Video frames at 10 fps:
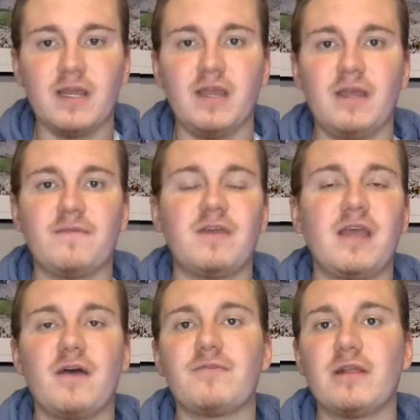If
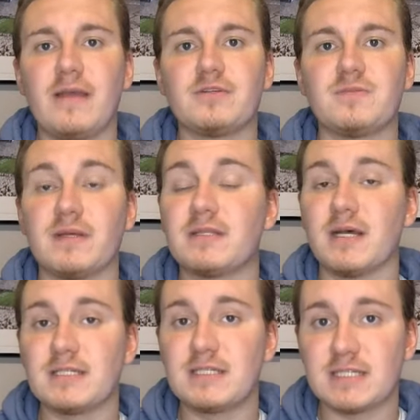Keandre Lambert-Smith
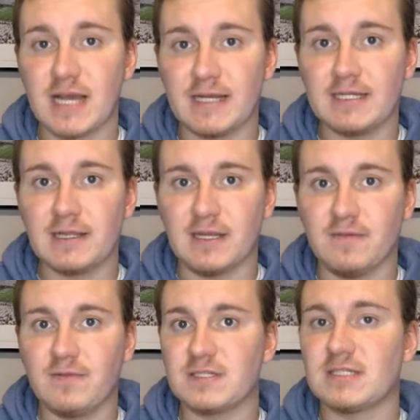does decide to
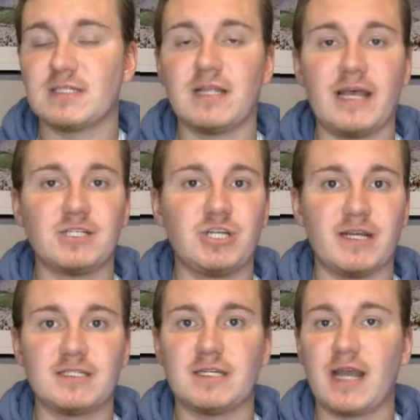leave, this is his last
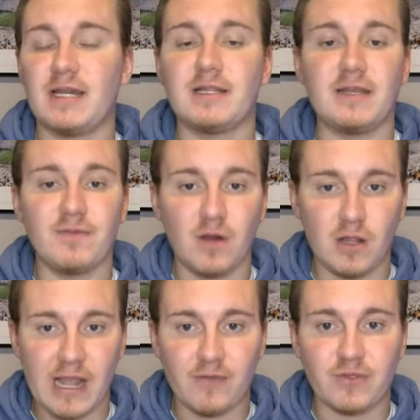chance to kind of leave it
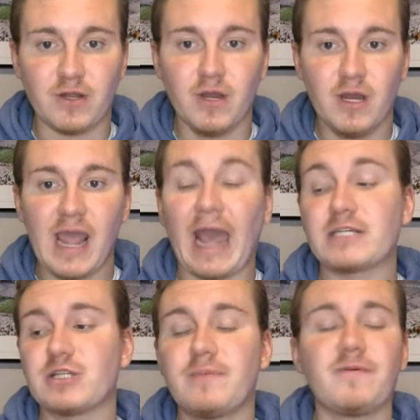all out there.
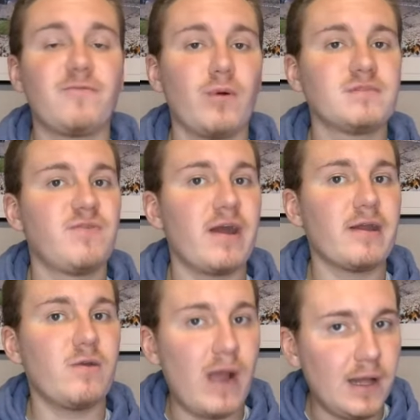Actually performs
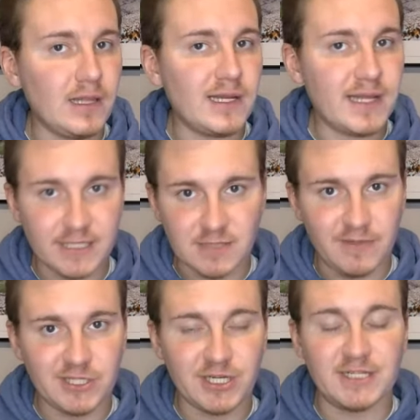very well against
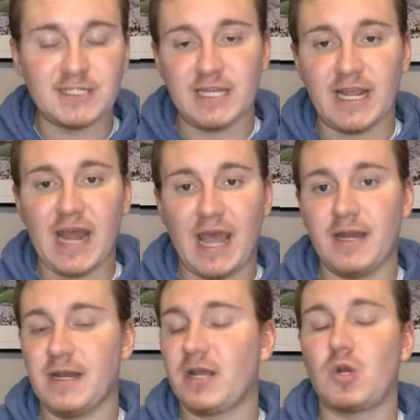Michigan State,
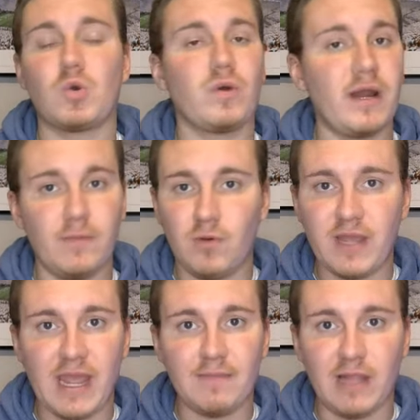had an
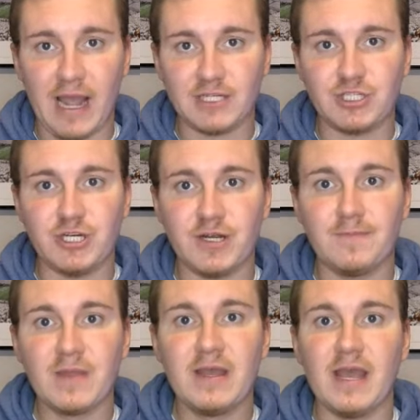incredible game last
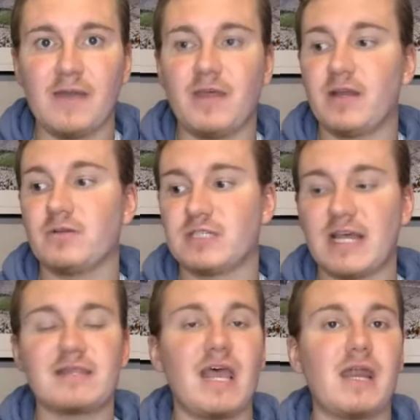year, and then
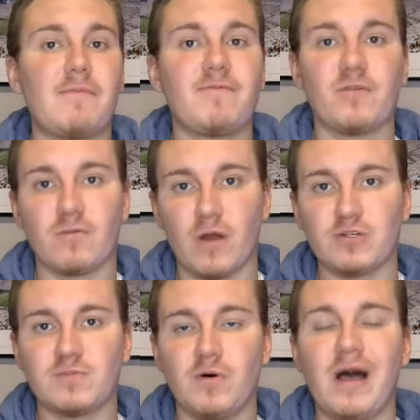set that up for the
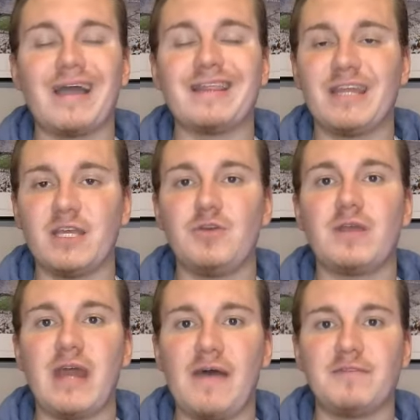Rose Bowl. I think
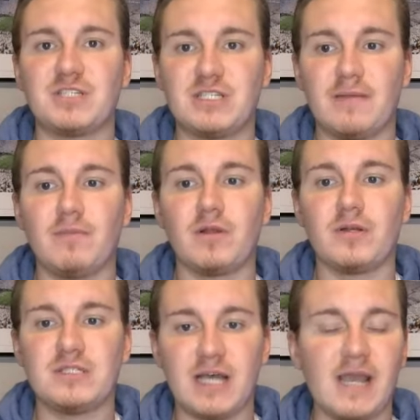you can have a
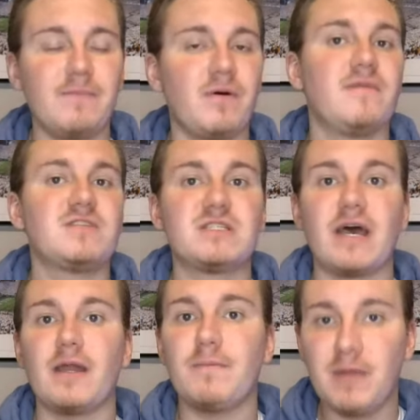similar type of
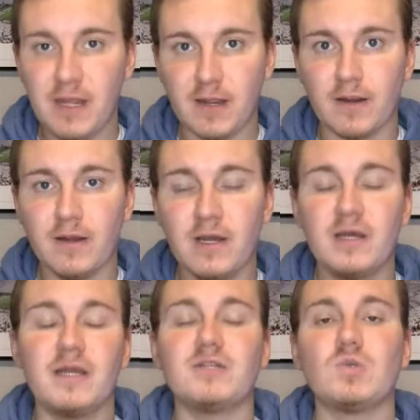setup here
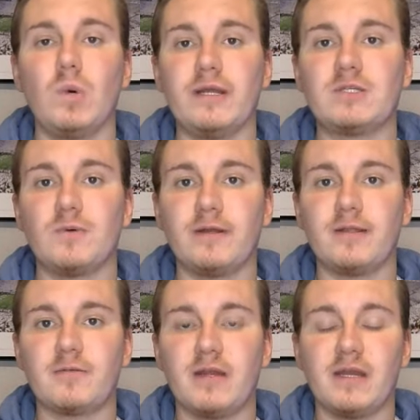in
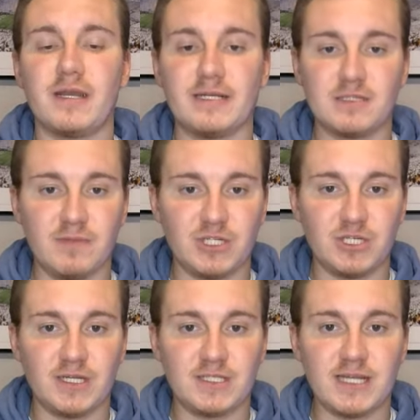2023 against
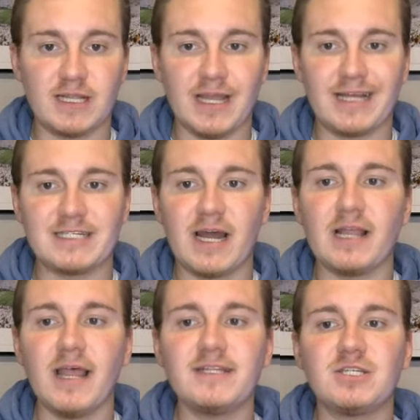Michigan State. Like I said,
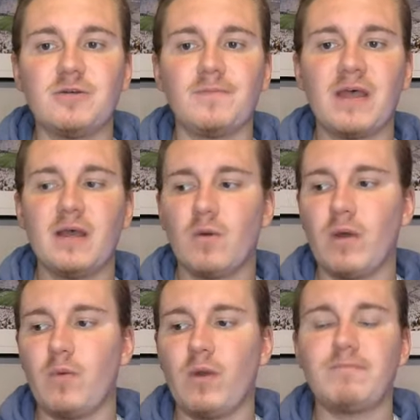I like to,
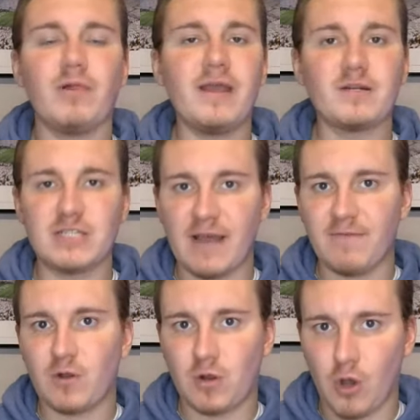when players
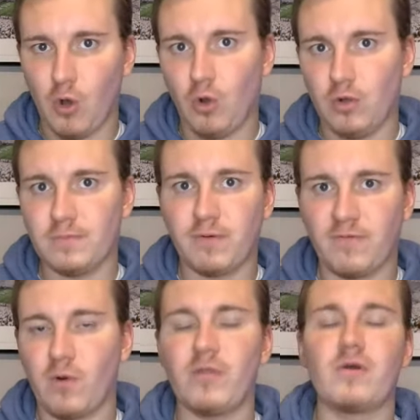have cold
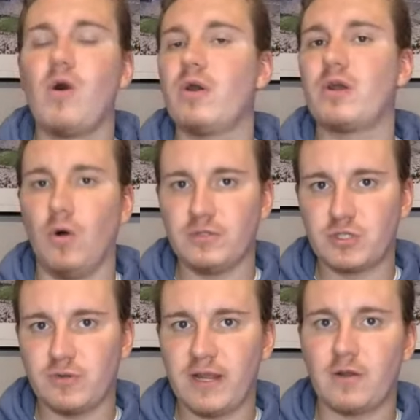performance, they'll go on a cold
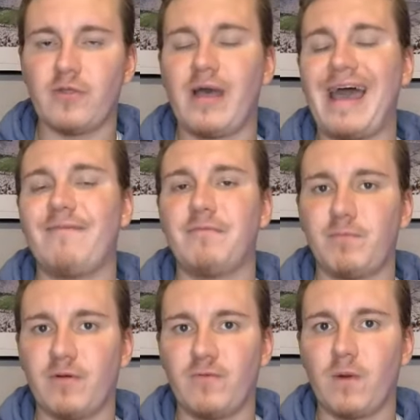streak or they'll have
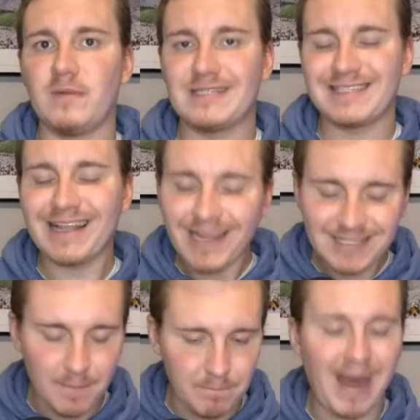performances, I
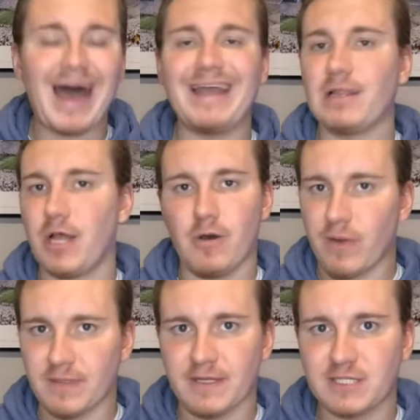like to buy
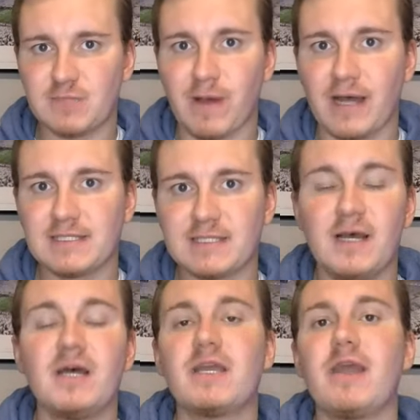low in these spots.
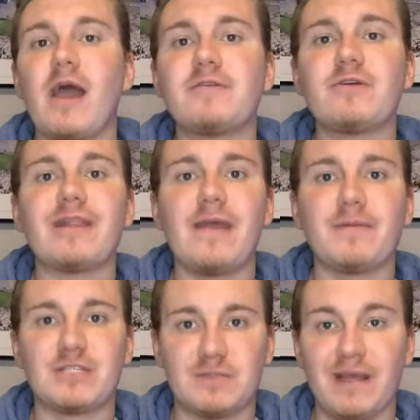Keandre
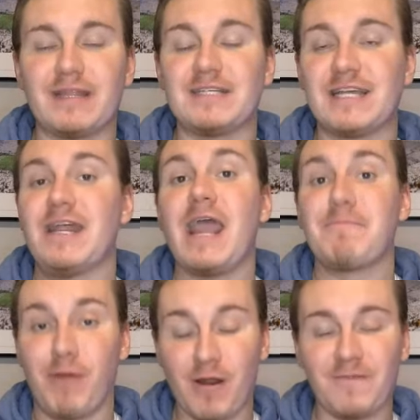Lambert-Smith is in
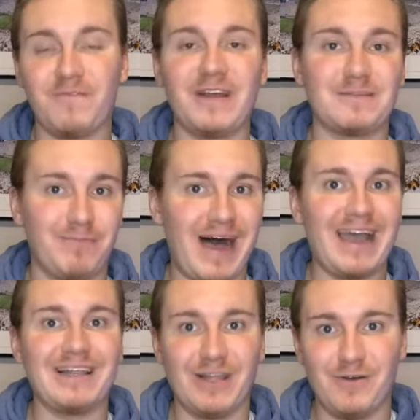a perfect
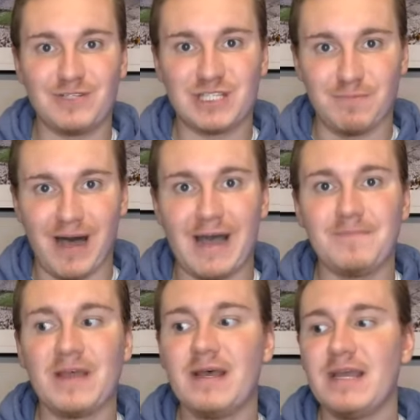buy low spot.
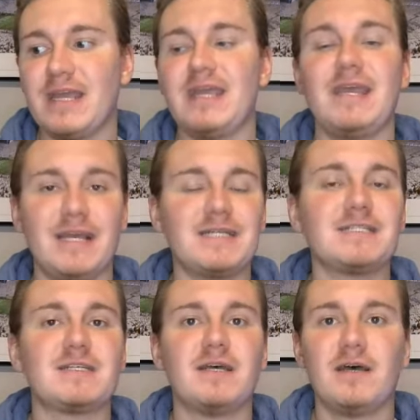He
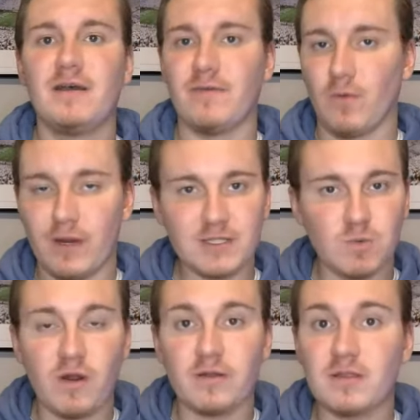is, for what
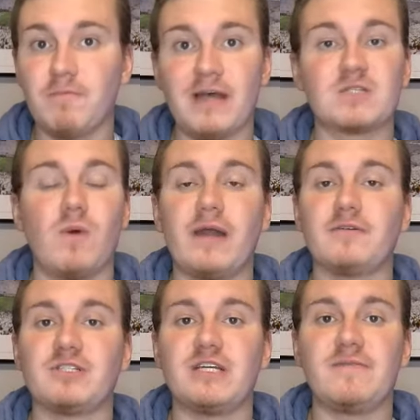it's worth, the best
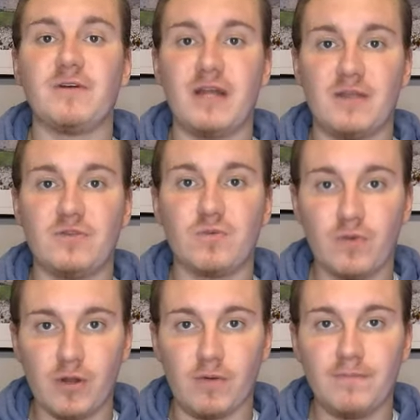wide receiver in the
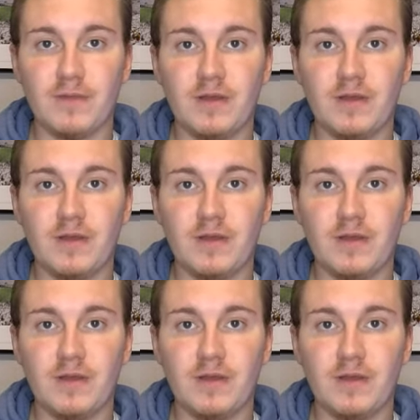room.